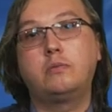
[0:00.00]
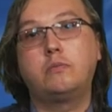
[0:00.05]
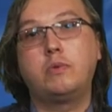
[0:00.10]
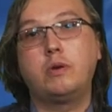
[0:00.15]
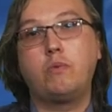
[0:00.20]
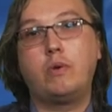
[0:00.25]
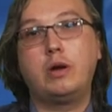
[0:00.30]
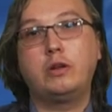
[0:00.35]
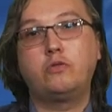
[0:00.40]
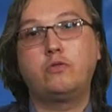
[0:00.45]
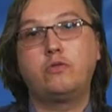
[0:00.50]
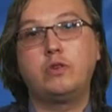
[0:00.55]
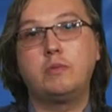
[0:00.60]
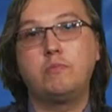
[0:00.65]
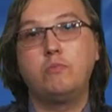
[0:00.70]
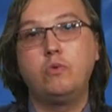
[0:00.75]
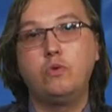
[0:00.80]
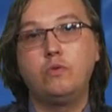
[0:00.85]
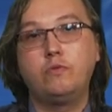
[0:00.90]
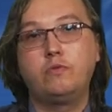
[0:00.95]
we want to
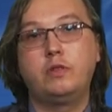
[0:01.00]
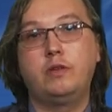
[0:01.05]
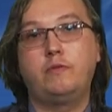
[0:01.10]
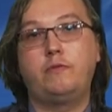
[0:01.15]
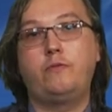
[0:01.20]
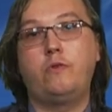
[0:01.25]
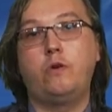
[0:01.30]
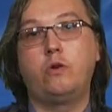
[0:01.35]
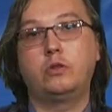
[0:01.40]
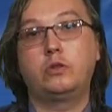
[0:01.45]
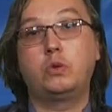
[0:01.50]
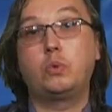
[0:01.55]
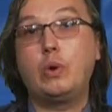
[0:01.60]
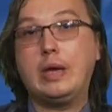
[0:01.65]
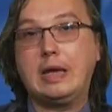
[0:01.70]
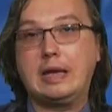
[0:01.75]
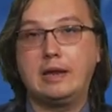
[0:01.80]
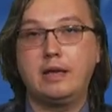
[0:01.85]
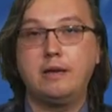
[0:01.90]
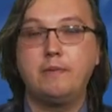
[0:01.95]
remove the fault
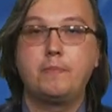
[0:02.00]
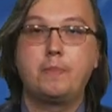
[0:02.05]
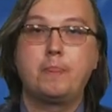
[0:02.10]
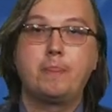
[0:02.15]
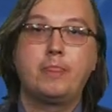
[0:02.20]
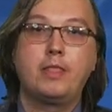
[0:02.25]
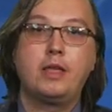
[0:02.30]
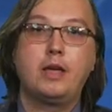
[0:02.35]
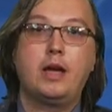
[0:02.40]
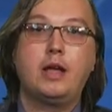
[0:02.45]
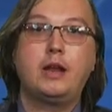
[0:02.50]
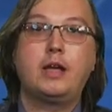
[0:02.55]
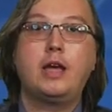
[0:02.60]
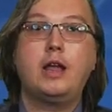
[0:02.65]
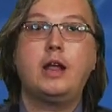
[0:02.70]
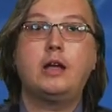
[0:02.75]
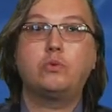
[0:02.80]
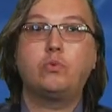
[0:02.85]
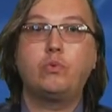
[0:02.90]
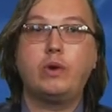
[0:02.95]
quickly and
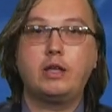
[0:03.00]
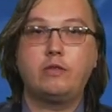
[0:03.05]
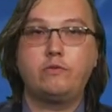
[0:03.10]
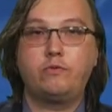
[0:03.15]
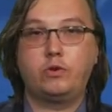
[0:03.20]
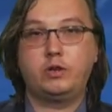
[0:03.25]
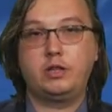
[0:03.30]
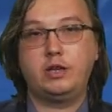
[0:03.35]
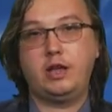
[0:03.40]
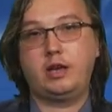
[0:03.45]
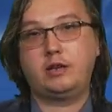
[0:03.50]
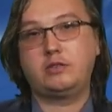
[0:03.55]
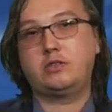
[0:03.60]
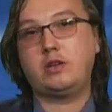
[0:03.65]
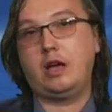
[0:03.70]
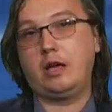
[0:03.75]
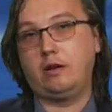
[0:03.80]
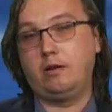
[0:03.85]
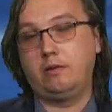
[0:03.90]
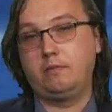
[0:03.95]
cannot wait for the next
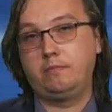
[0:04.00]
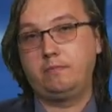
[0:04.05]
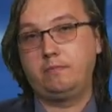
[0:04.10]
cycle.